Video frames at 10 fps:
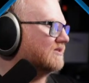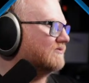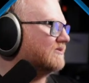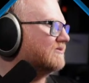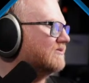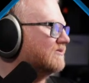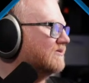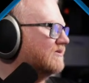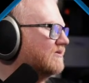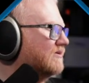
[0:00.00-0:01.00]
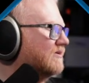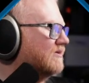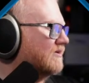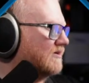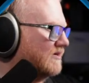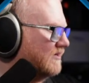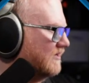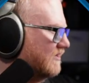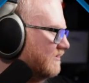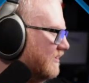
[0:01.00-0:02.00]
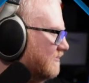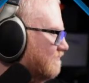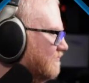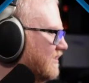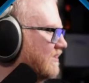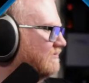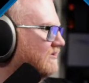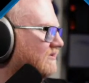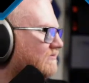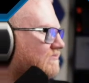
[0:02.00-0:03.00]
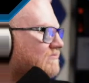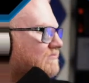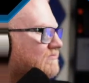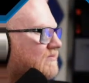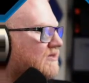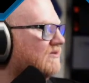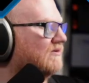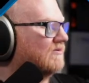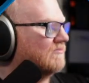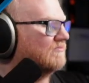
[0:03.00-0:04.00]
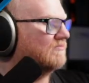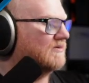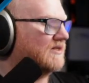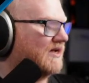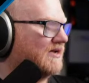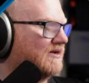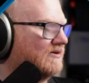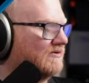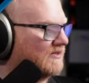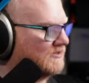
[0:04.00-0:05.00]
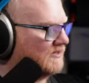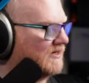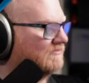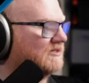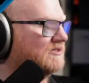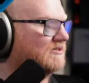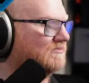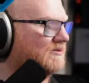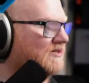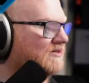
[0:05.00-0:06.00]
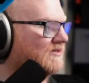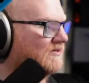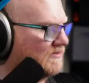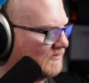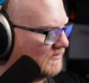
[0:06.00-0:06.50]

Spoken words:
leave it. Okay, WQ. So now let's try, and we should be good.